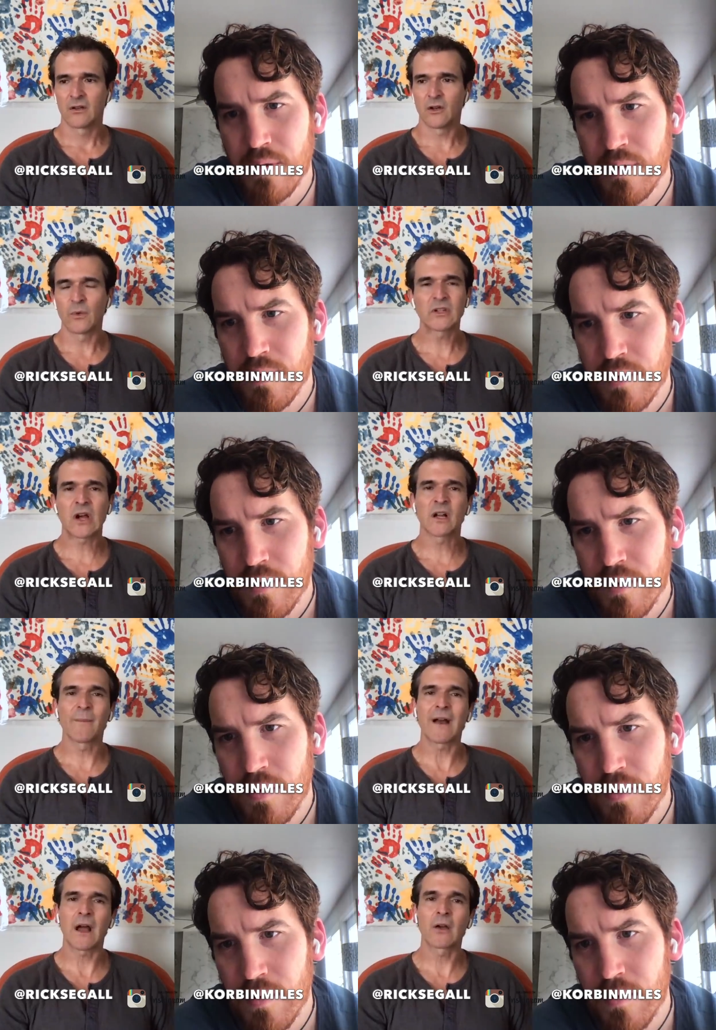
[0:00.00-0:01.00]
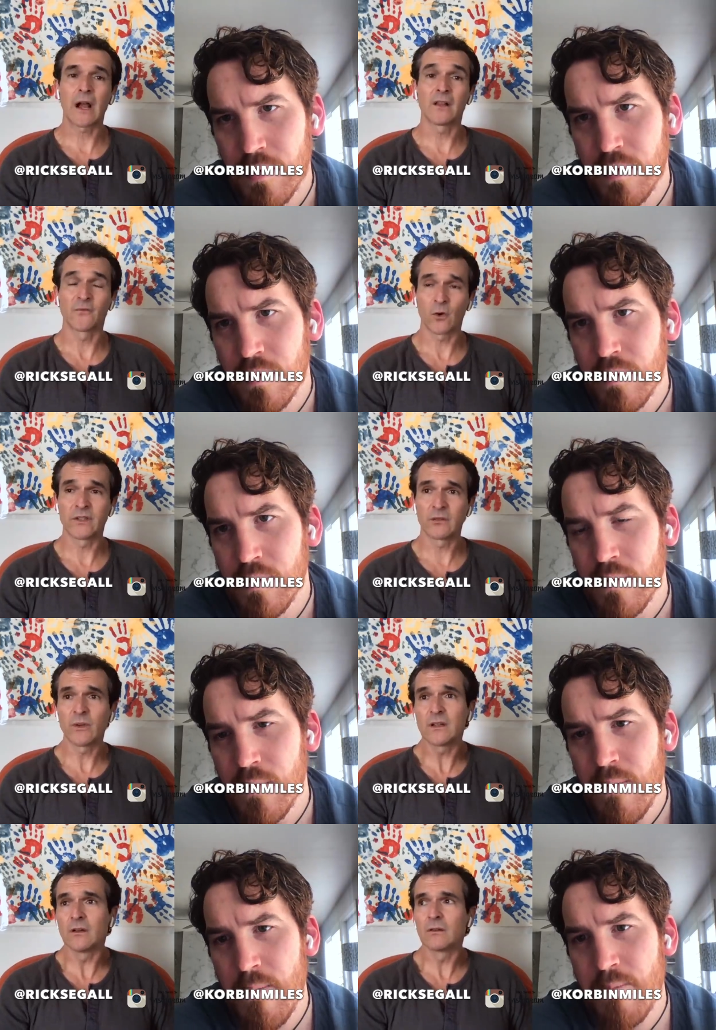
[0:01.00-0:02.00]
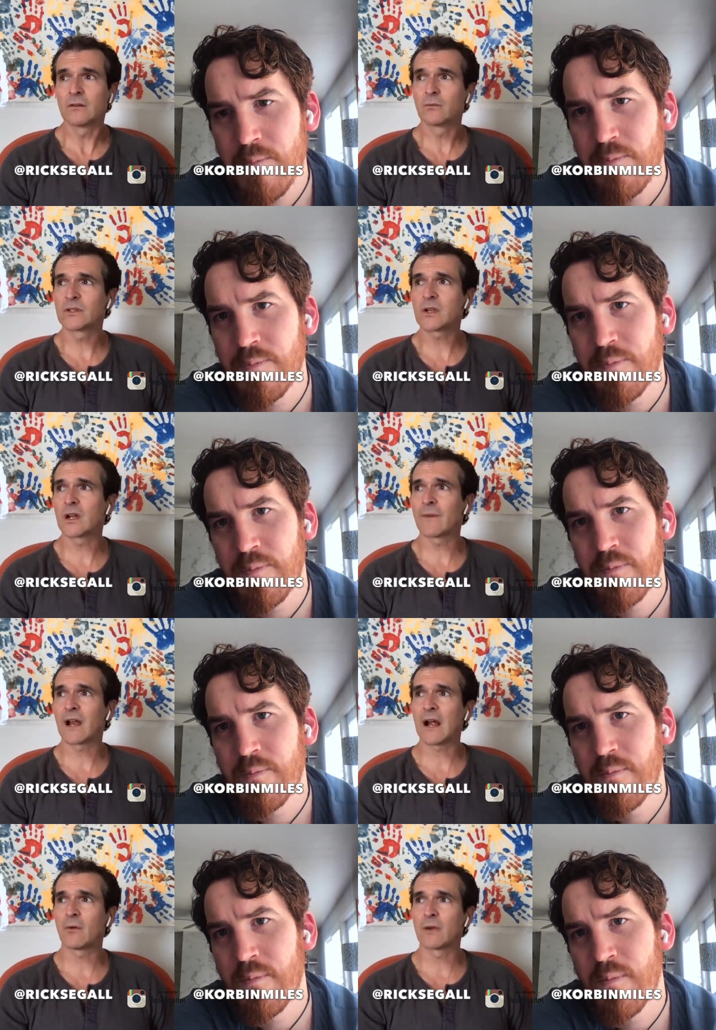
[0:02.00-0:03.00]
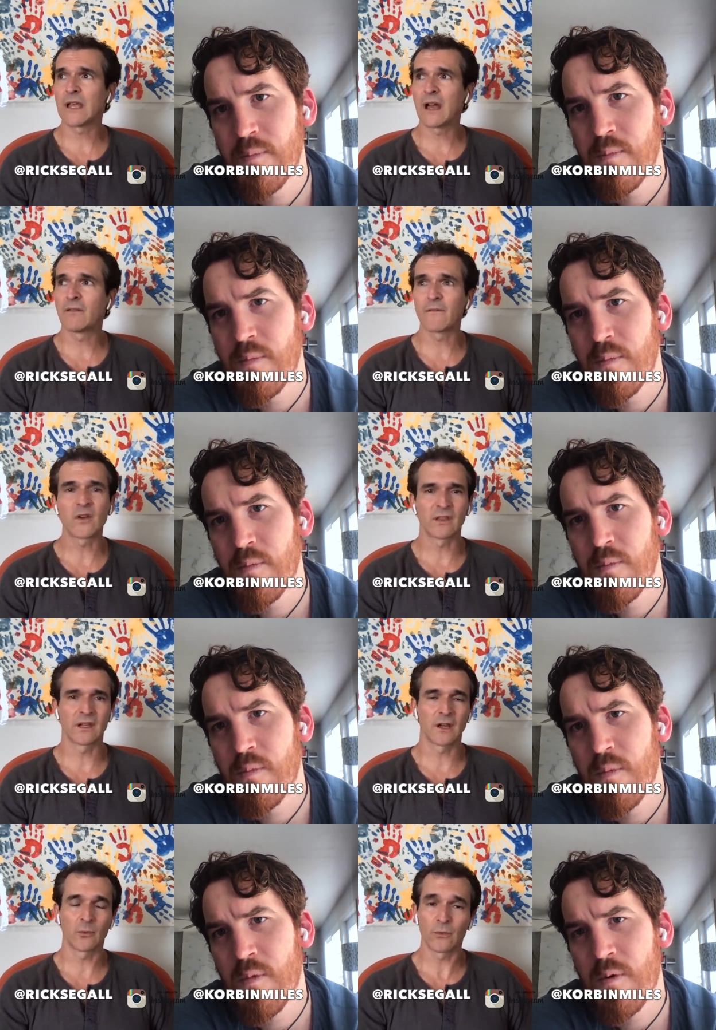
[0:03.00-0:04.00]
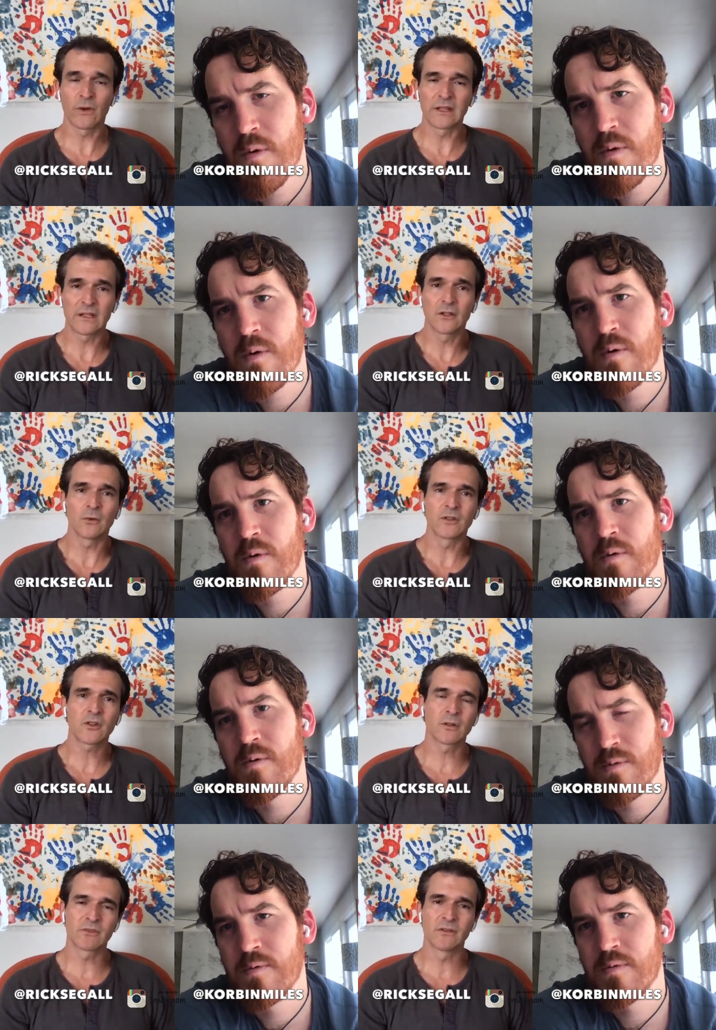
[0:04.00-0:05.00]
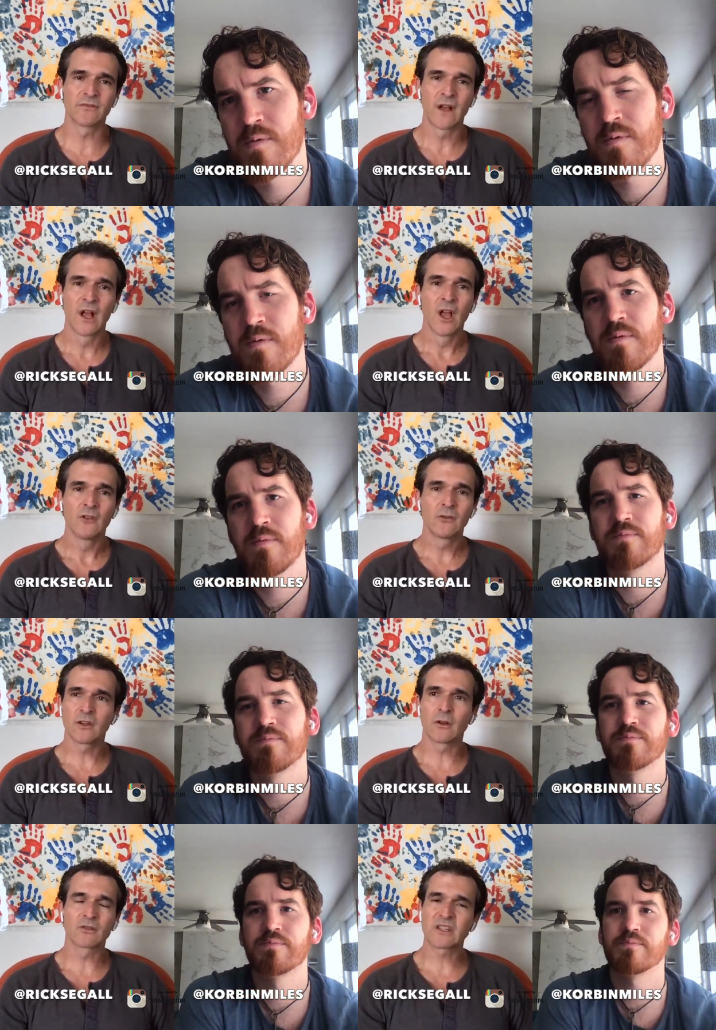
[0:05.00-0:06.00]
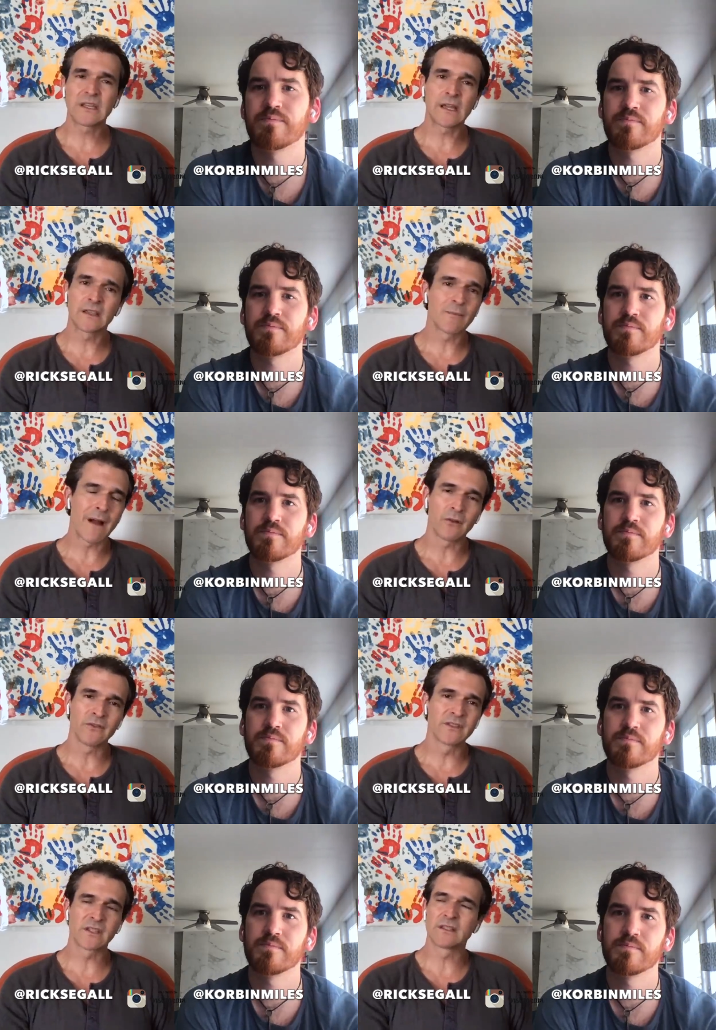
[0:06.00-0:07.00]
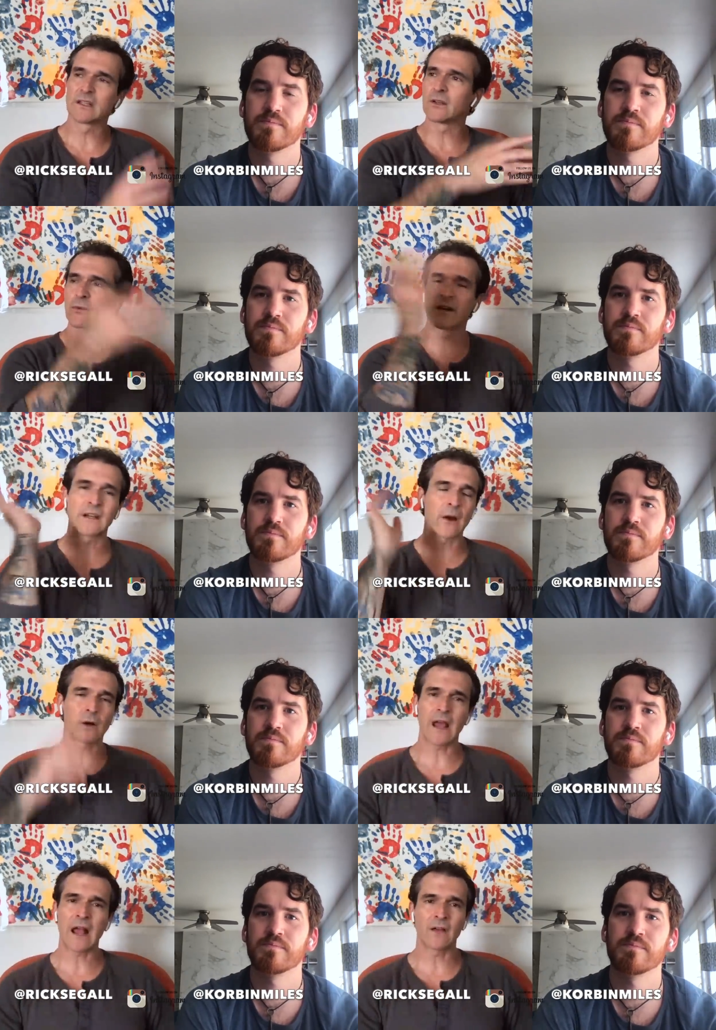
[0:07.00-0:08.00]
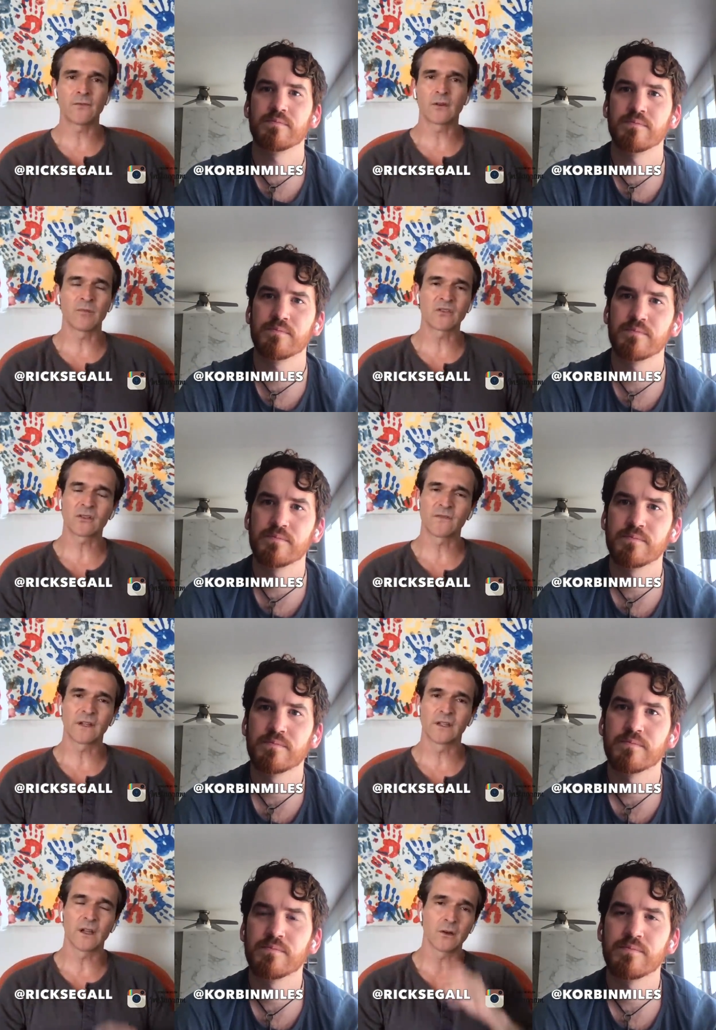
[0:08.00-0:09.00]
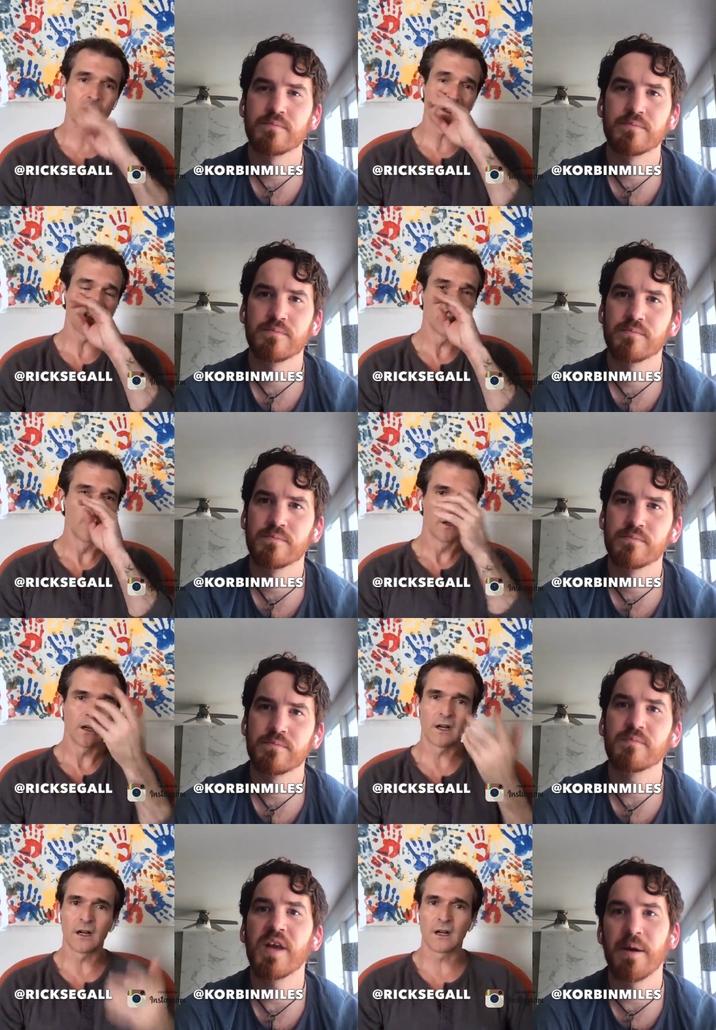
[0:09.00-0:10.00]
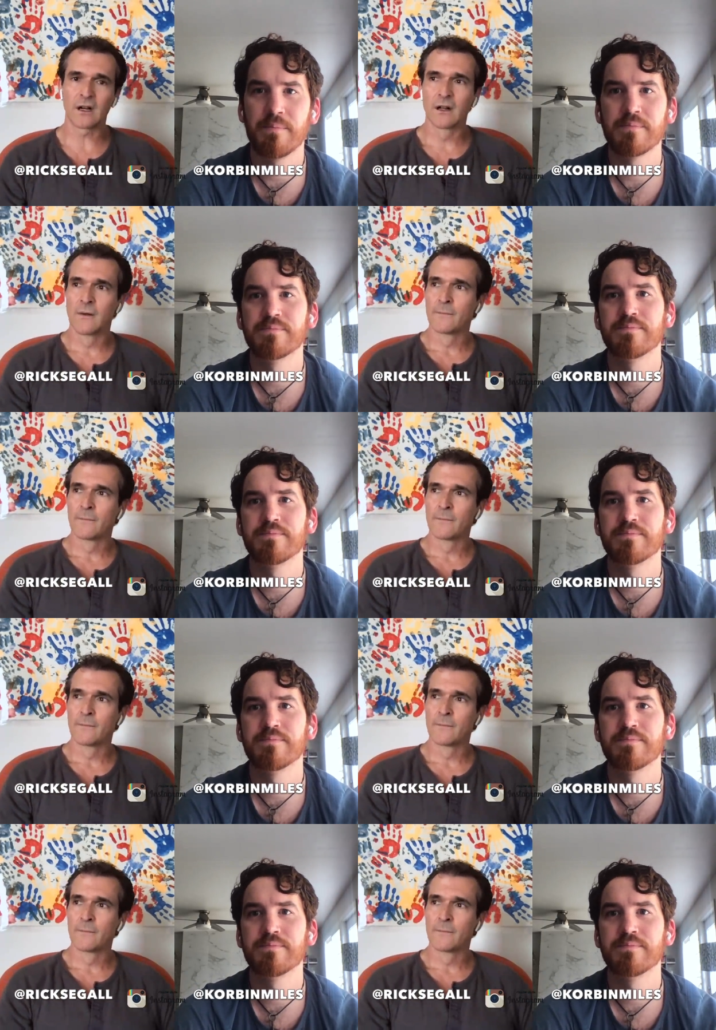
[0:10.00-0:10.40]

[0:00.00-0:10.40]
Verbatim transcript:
Speaker 1: you know, we talk about how California, and we do, we talk about how we have everything here. We really do in terms of you can go skiing in the mountains, and then within an hour and a half, you can be surfing in the ocean. Uh,